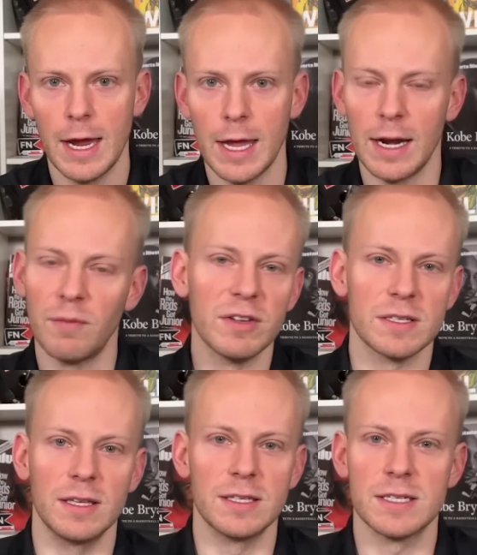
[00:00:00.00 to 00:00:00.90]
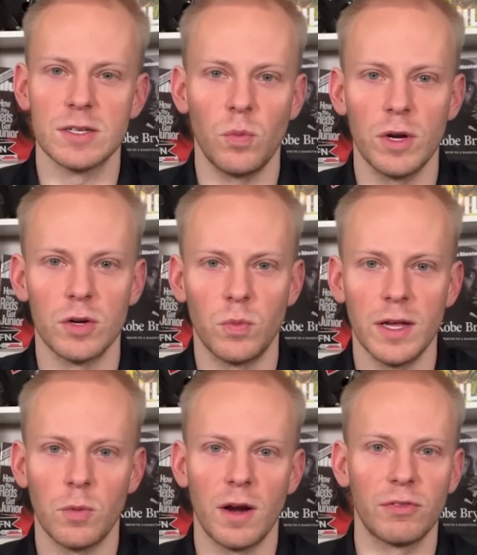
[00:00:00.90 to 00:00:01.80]
And obviously, this is a weird
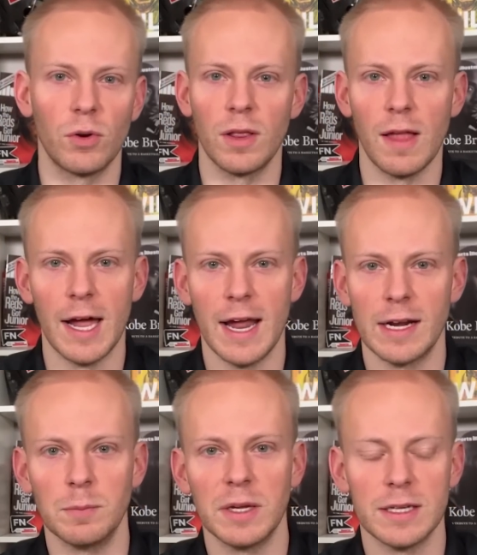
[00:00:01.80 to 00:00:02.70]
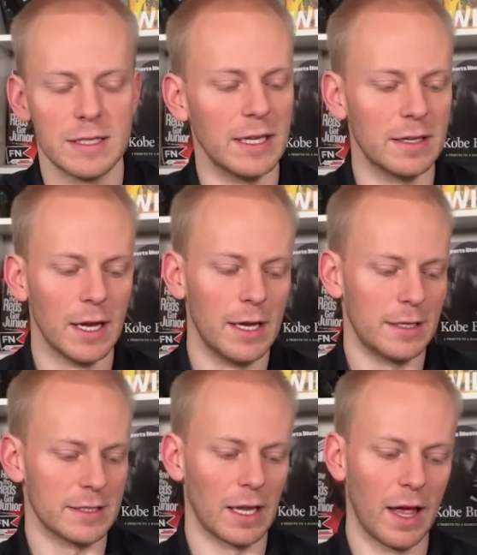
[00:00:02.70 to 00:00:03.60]
week where I've thrown a lot at him because he
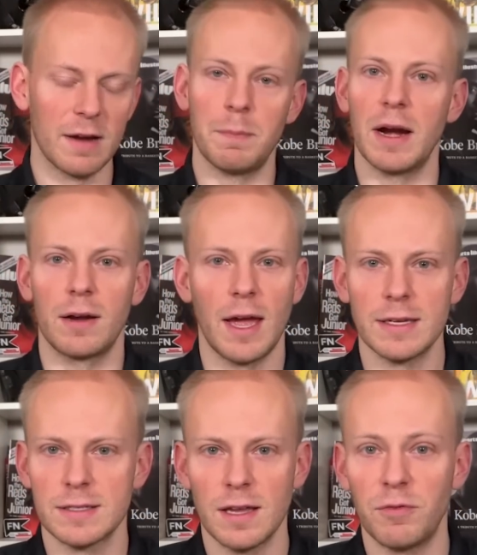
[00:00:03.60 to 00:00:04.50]
does a lot of Bearcat stuff,